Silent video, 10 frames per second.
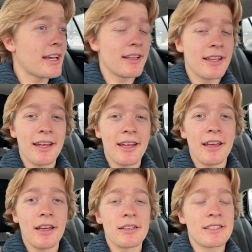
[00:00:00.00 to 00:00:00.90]
and
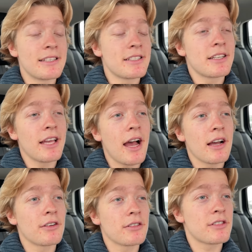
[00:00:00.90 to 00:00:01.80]
I
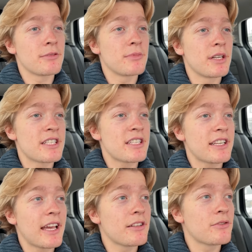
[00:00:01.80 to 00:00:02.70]
got some
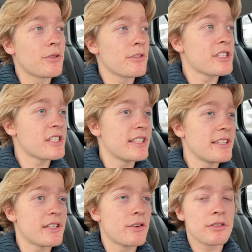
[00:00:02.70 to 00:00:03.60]
skate roller
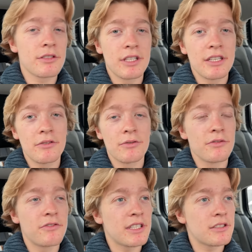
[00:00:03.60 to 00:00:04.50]
skis, I also need to
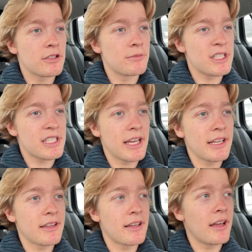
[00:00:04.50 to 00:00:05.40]
fix some
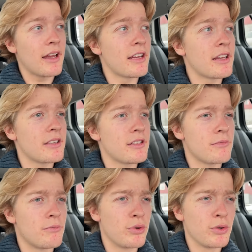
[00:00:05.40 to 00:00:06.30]
skate
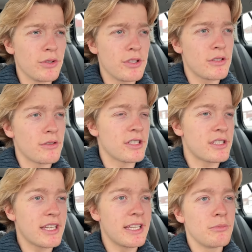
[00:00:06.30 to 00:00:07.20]
boots or
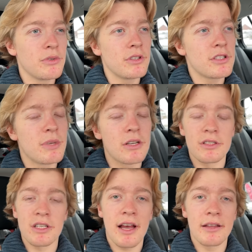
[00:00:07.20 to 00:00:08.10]
ski boots,
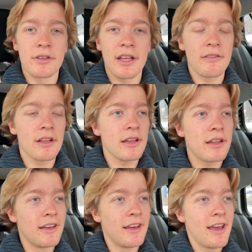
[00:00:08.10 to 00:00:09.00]
because I don't have that.
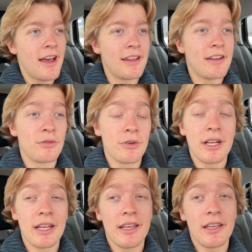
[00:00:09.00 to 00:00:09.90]
I never
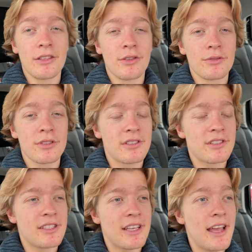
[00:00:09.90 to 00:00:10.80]
really used
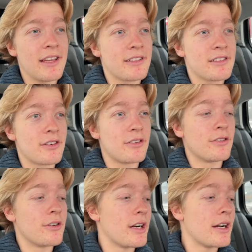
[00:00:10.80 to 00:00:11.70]
skate,
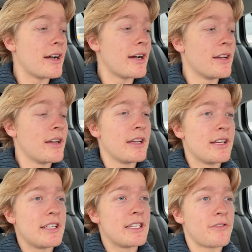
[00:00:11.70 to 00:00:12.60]
so
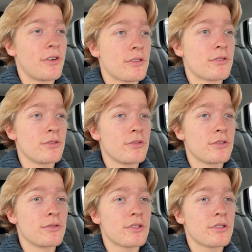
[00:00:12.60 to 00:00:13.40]
it's fun to do